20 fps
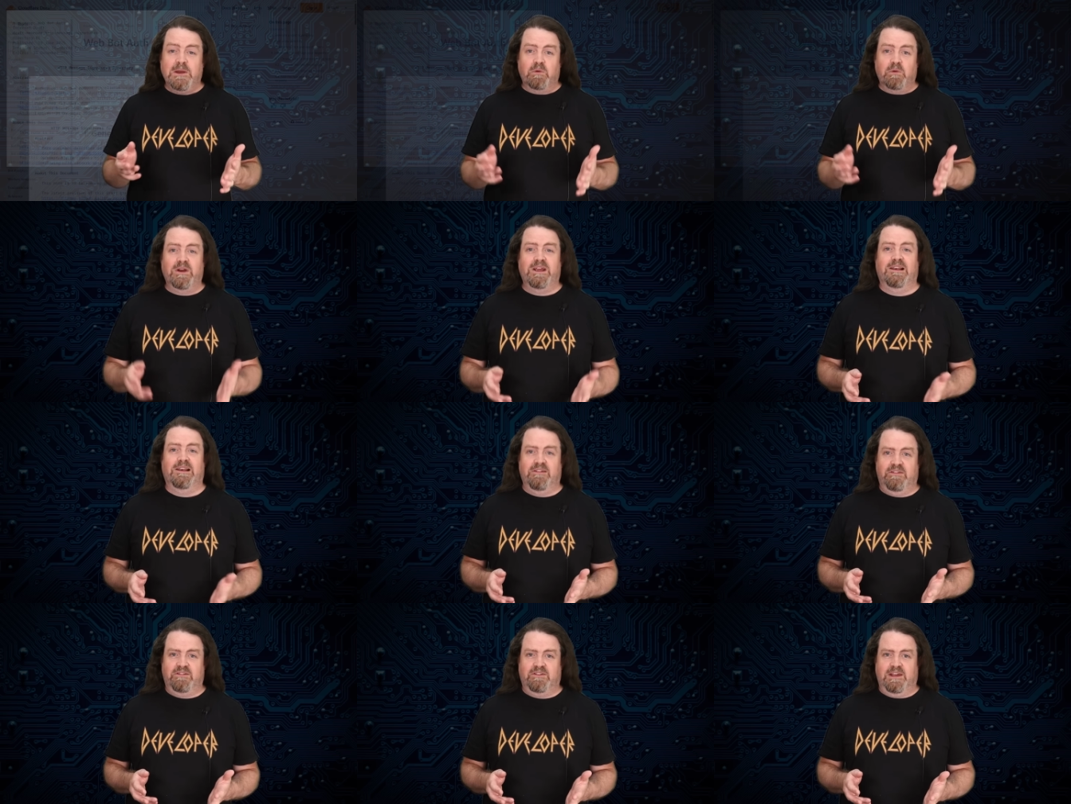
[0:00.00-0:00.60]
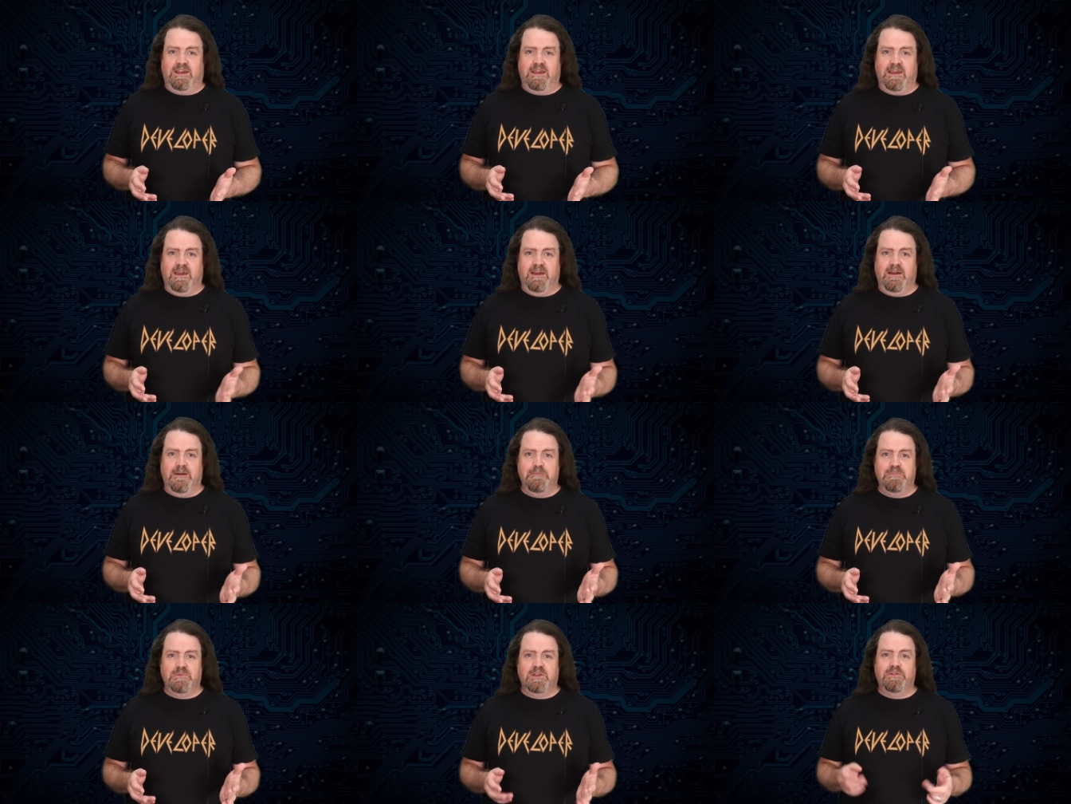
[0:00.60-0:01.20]
be realistic
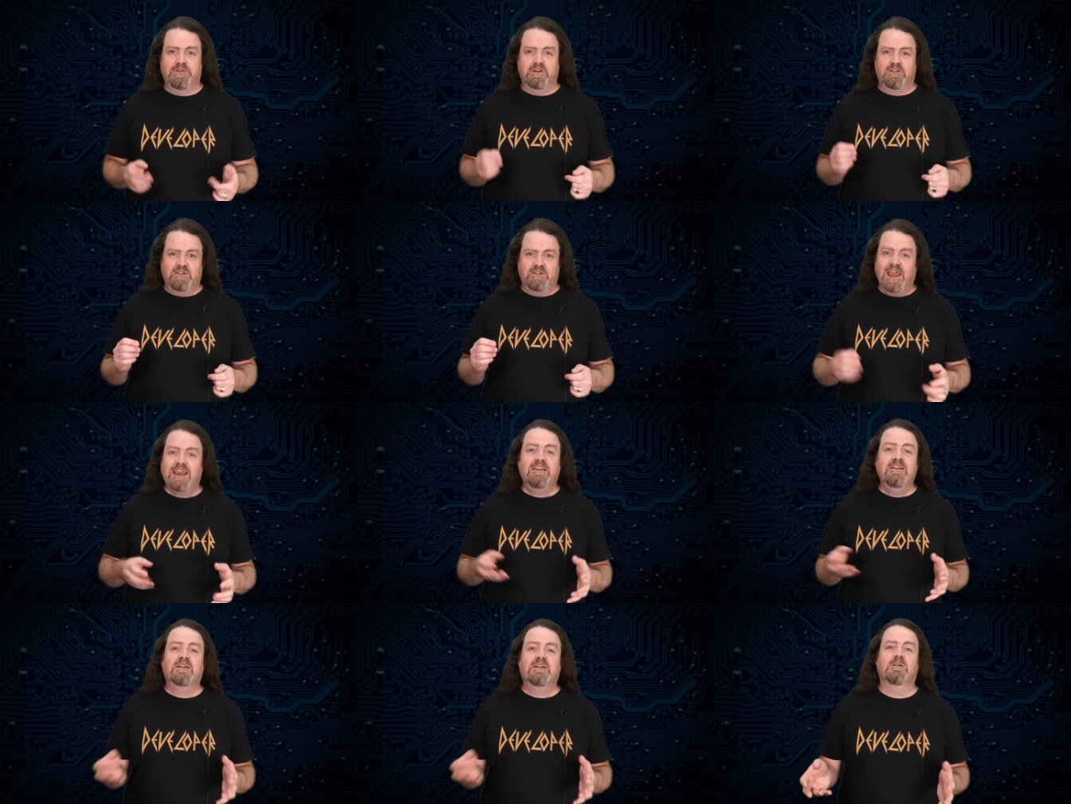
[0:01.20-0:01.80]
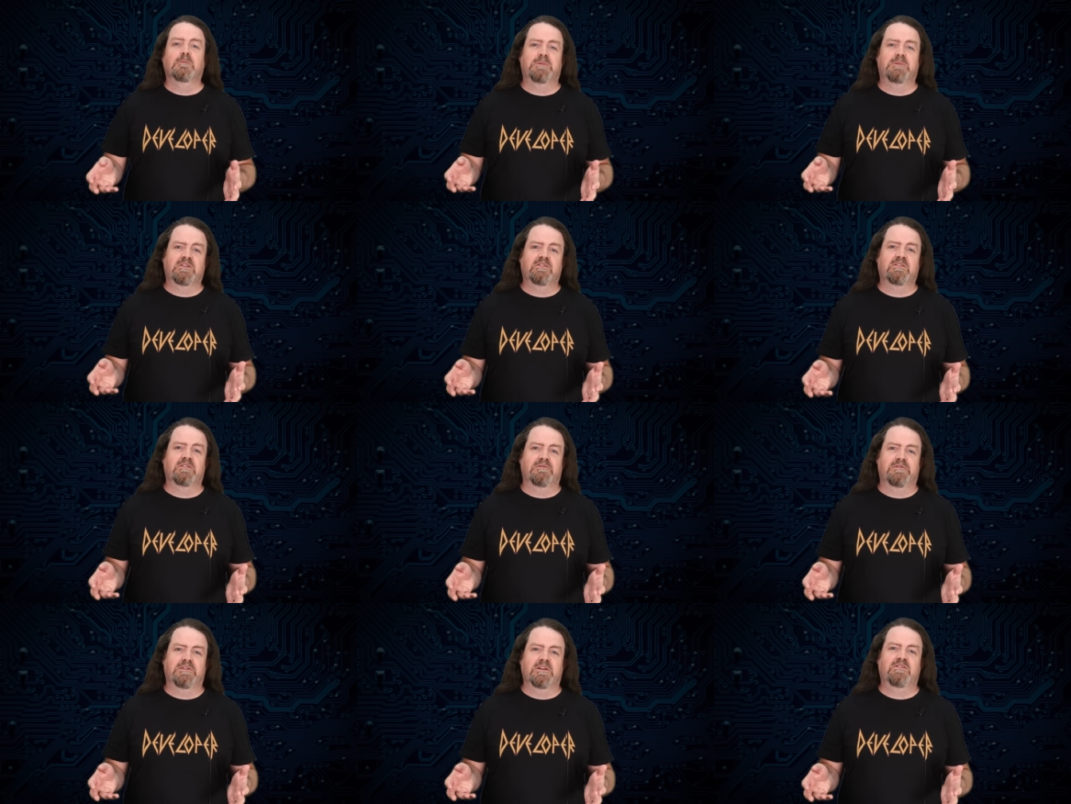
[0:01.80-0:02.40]
here. The technical
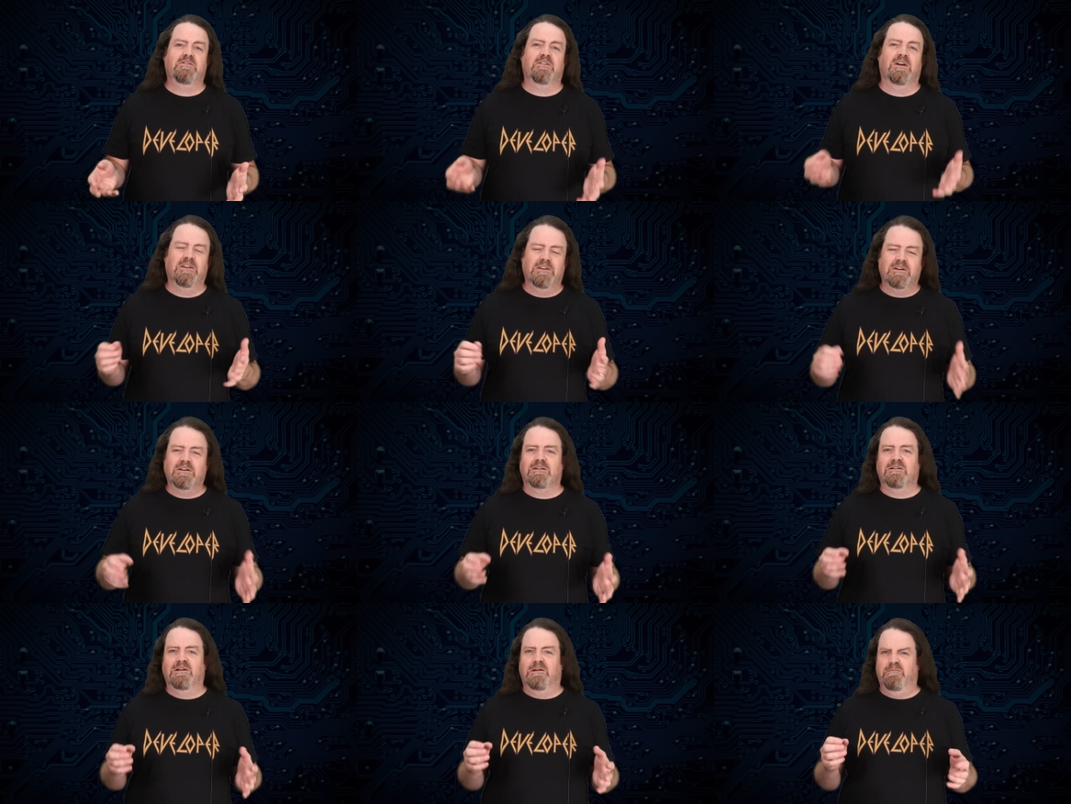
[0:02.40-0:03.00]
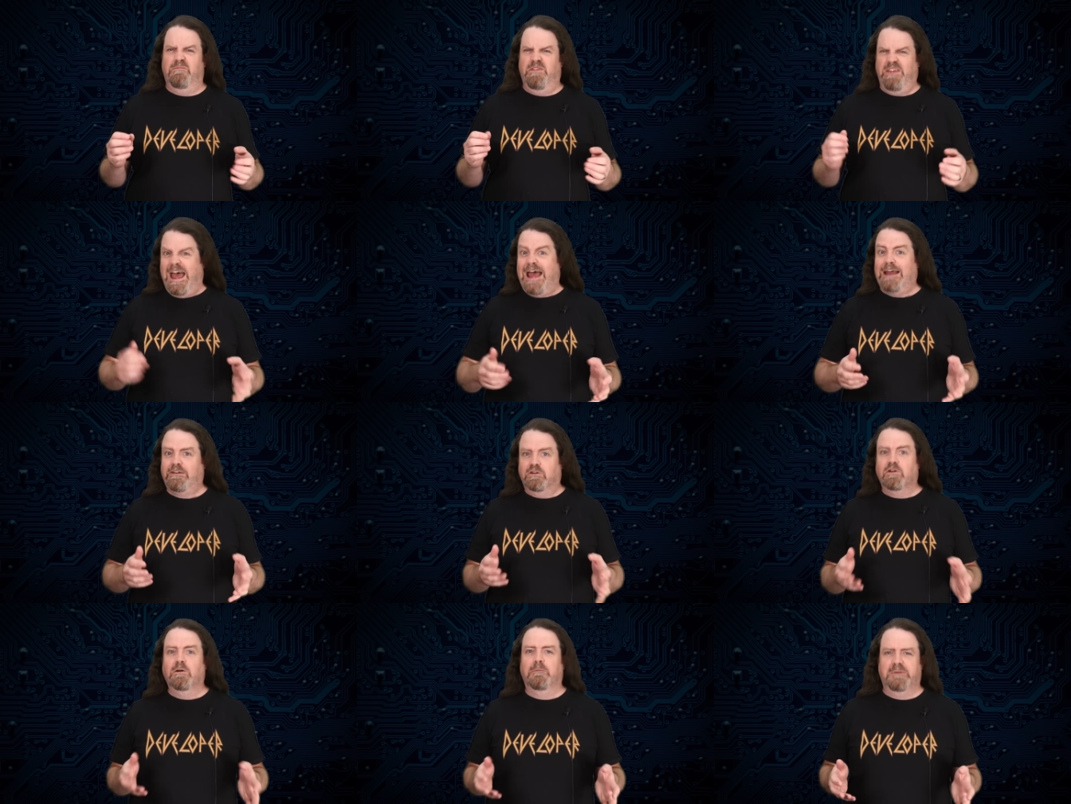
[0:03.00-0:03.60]
bits of this are not
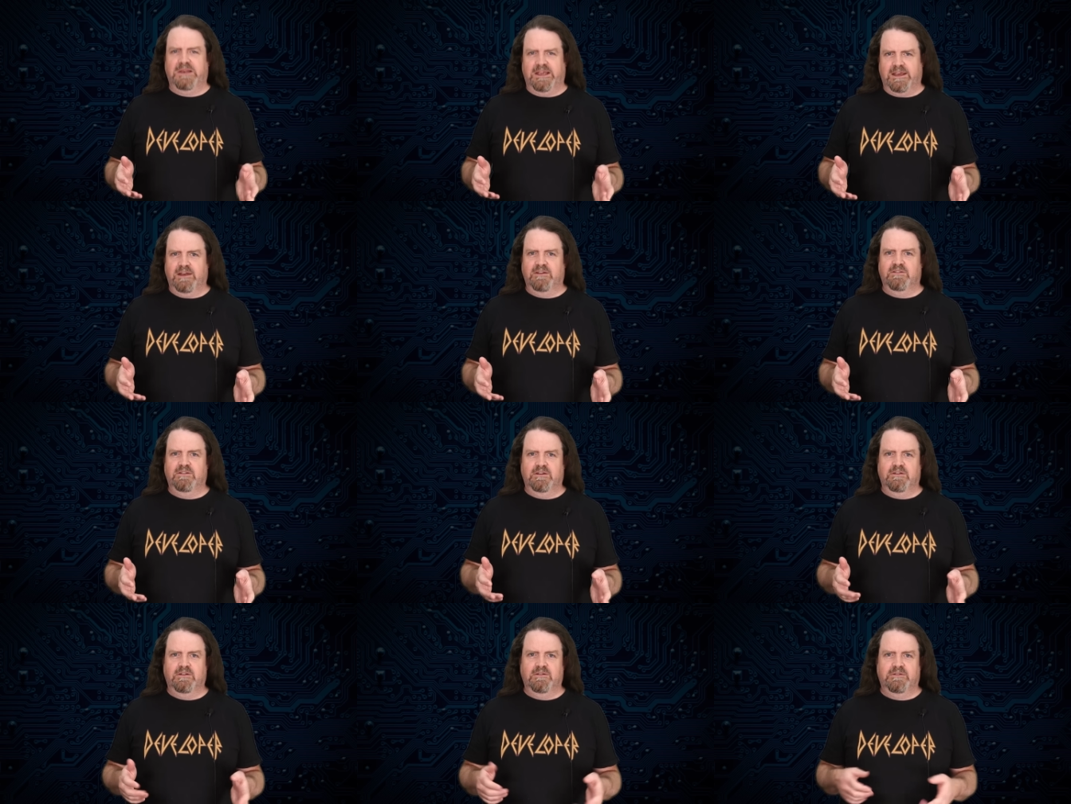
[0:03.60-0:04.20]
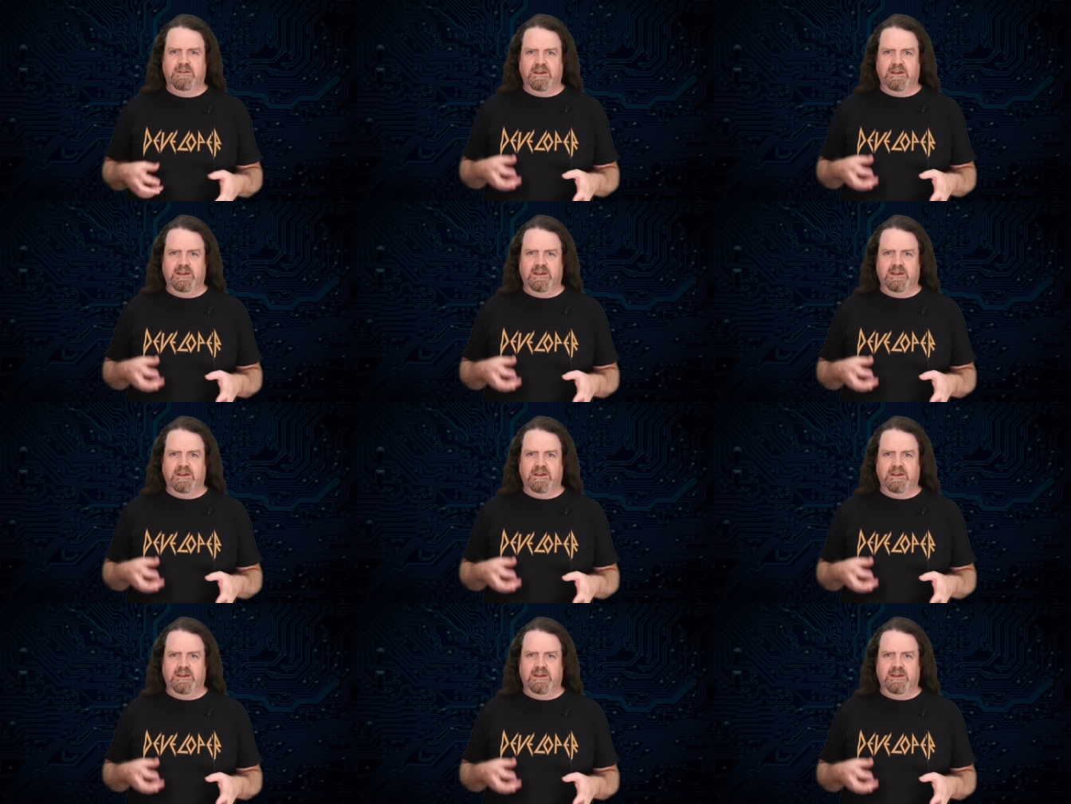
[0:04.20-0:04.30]
that complicated.